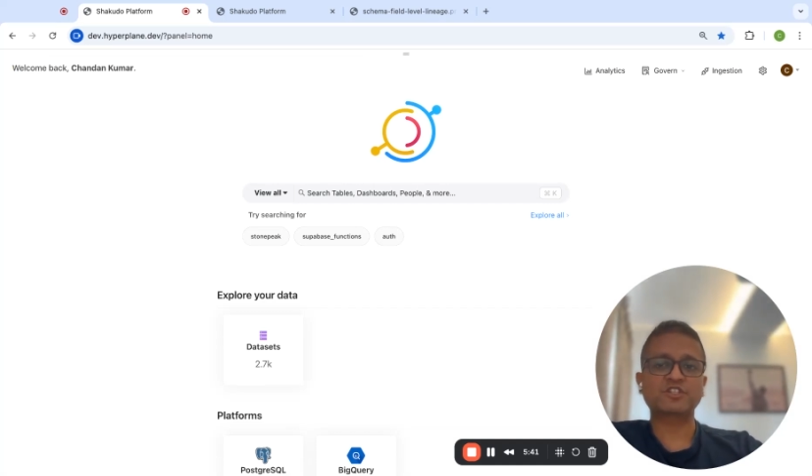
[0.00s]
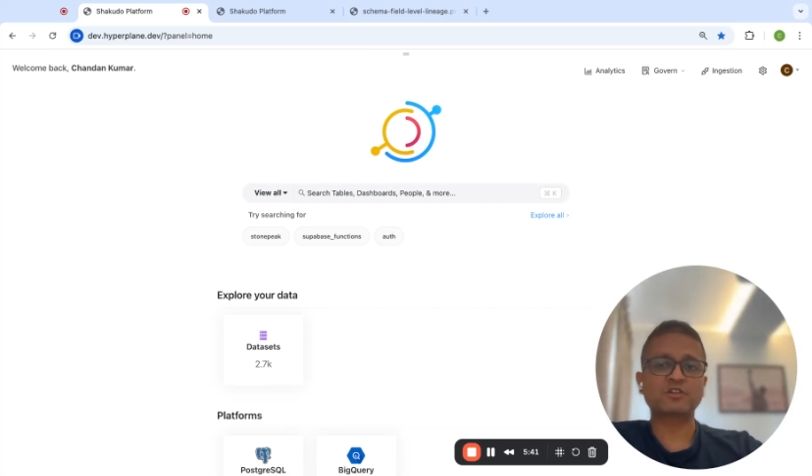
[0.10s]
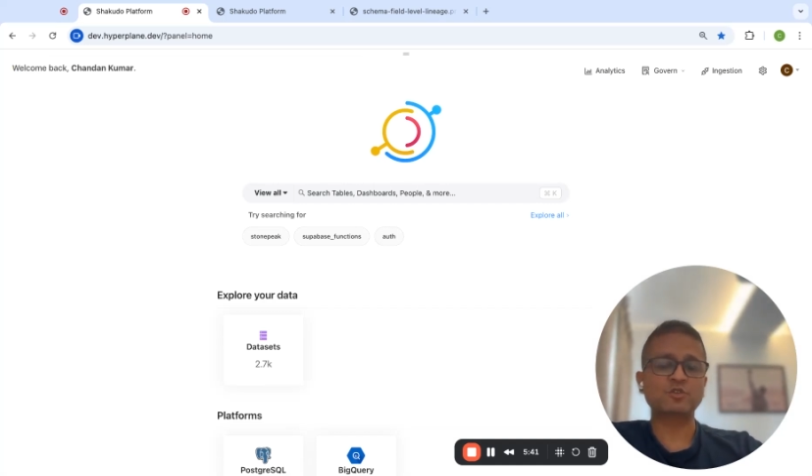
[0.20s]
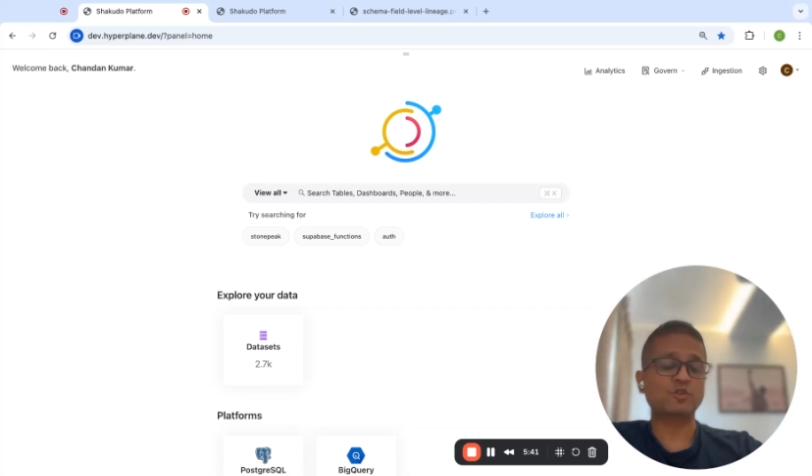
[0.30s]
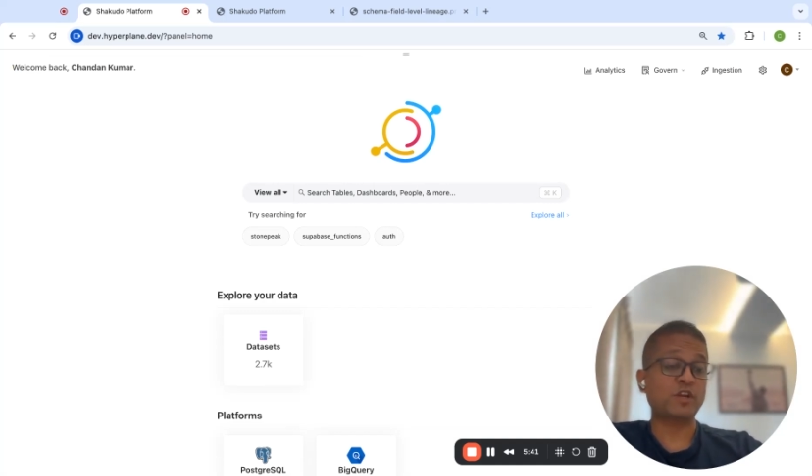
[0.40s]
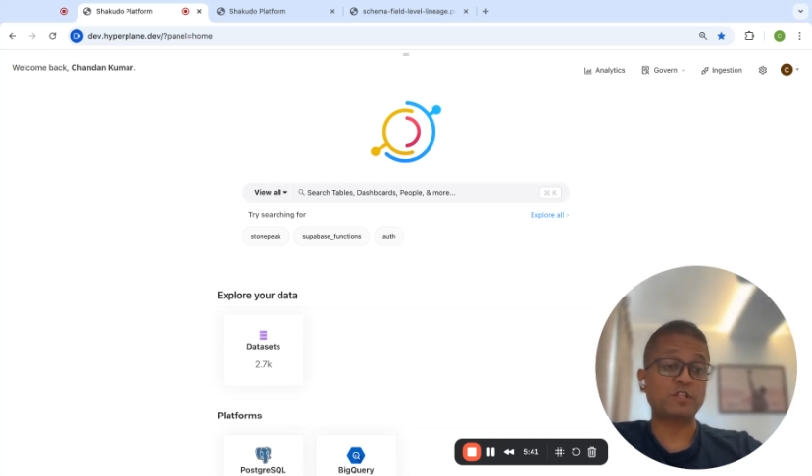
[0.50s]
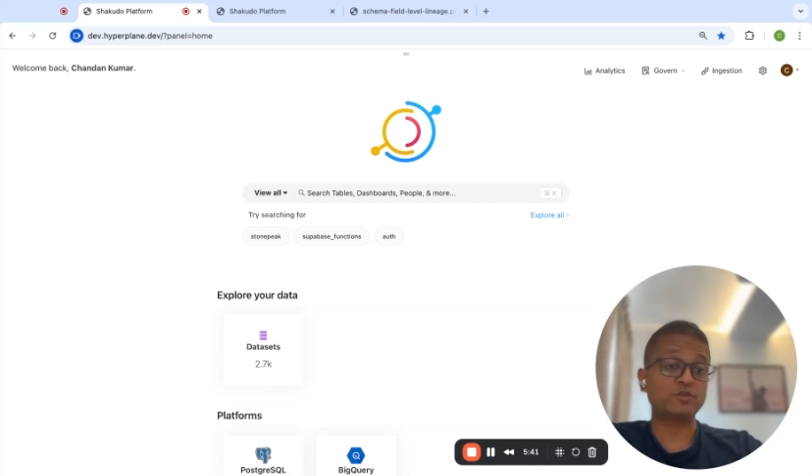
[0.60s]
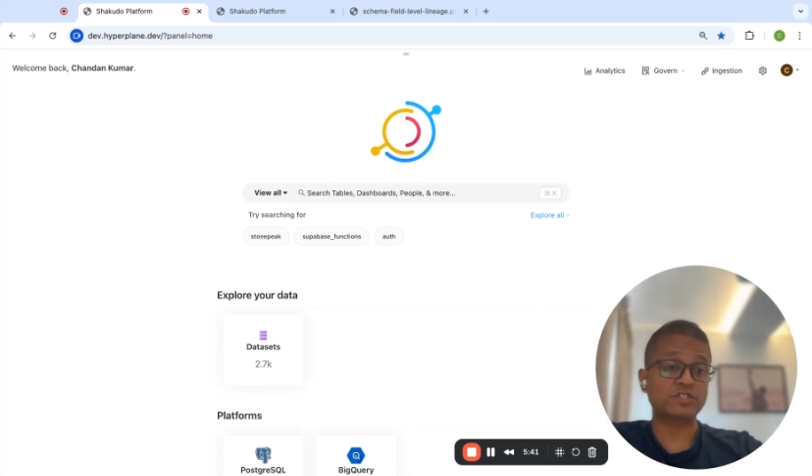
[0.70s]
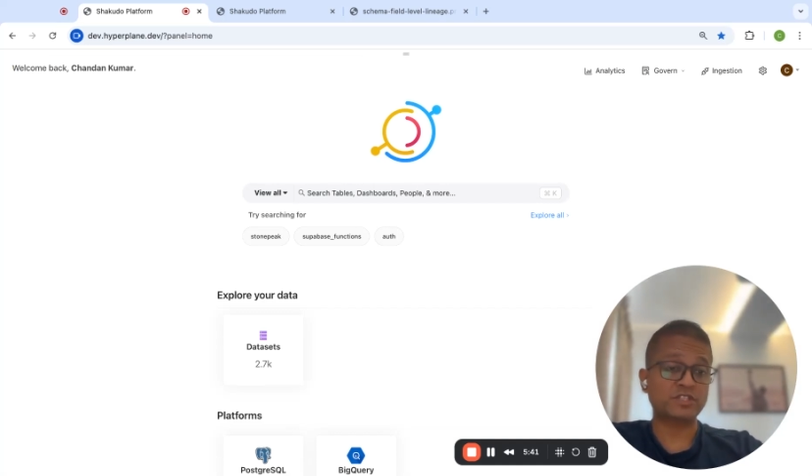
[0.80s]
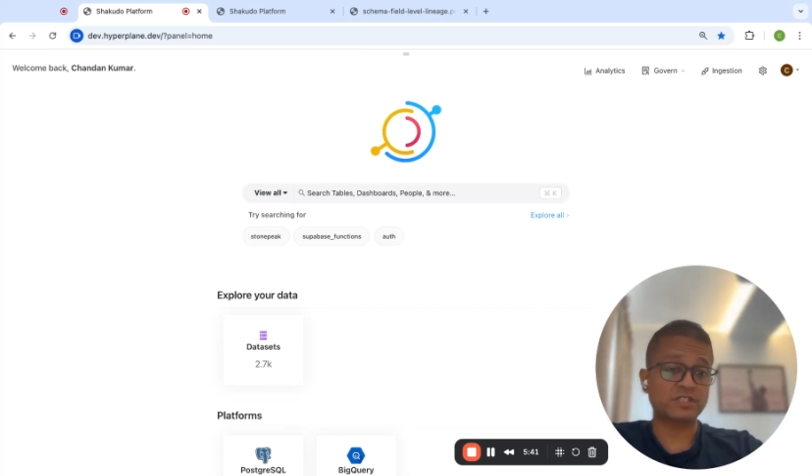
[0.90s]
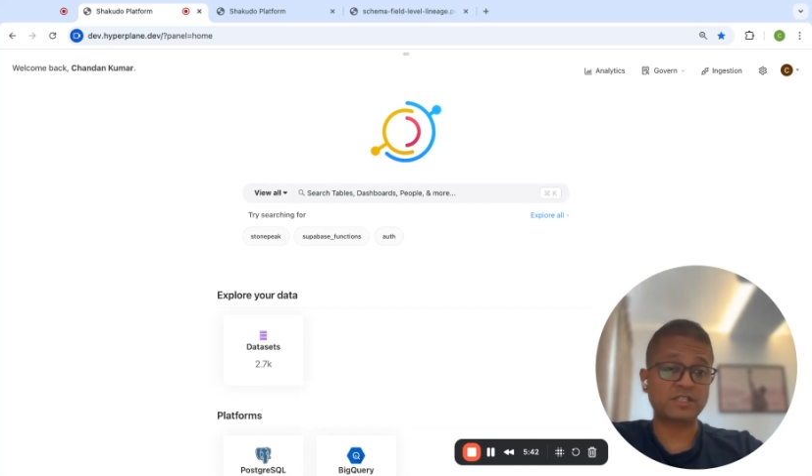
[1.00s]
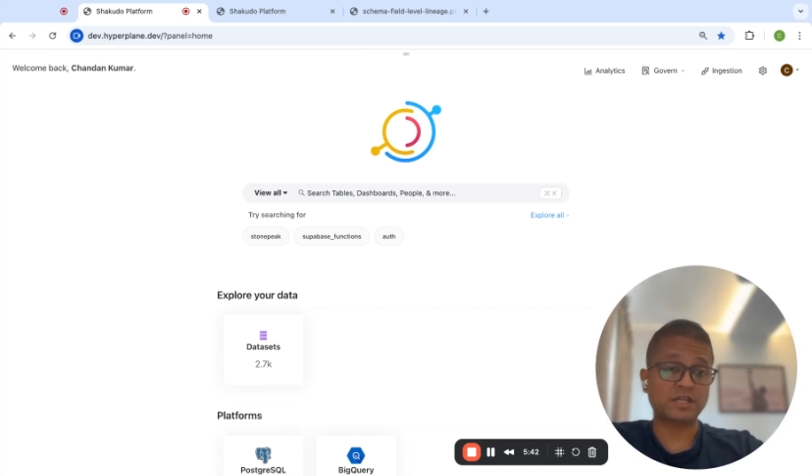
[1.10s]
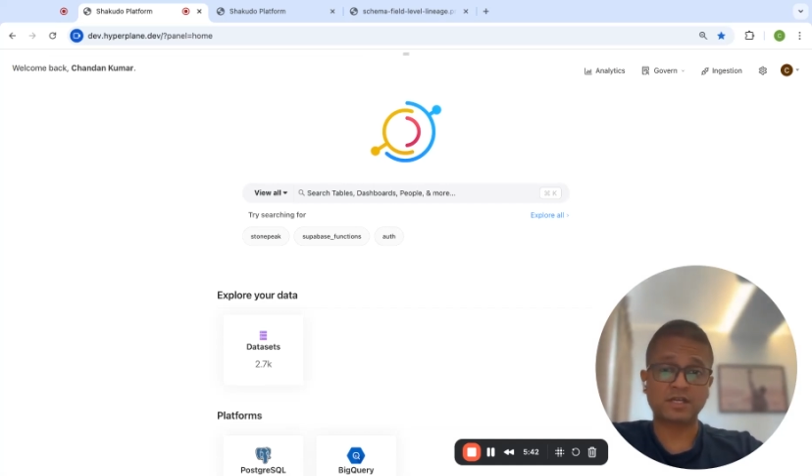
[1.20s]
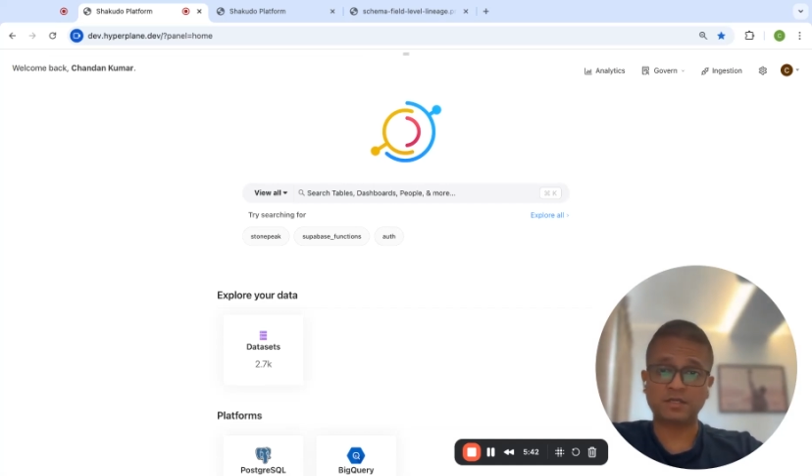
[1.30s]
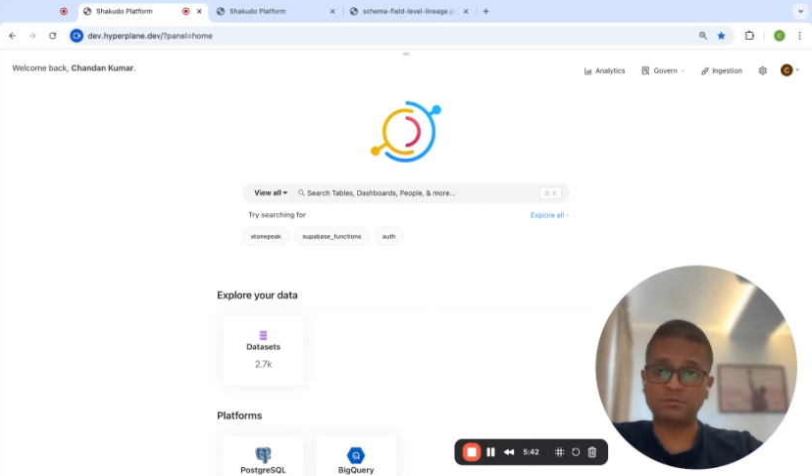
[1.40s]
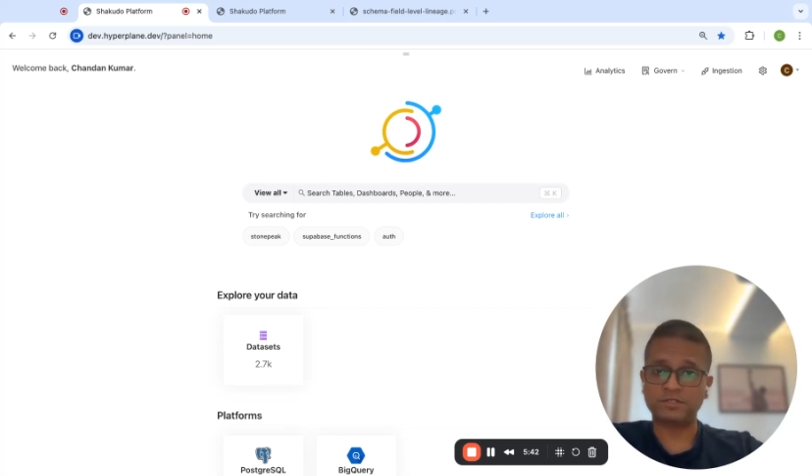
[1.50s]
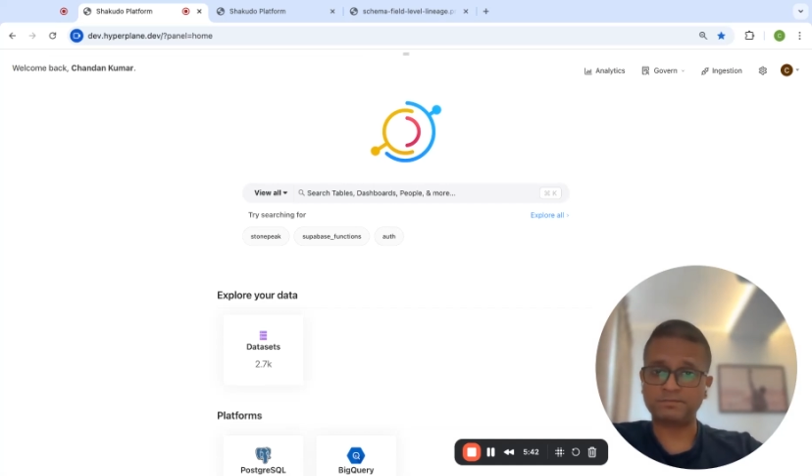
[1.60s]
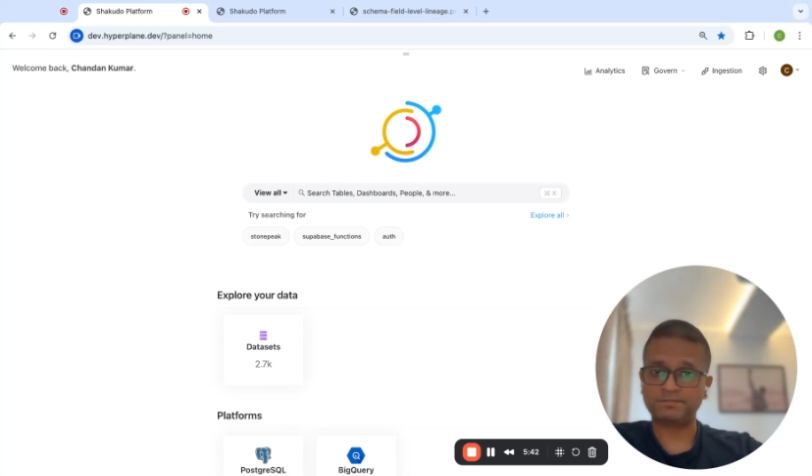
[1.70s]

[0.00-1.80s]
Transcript: Shakudo while using Data Hub?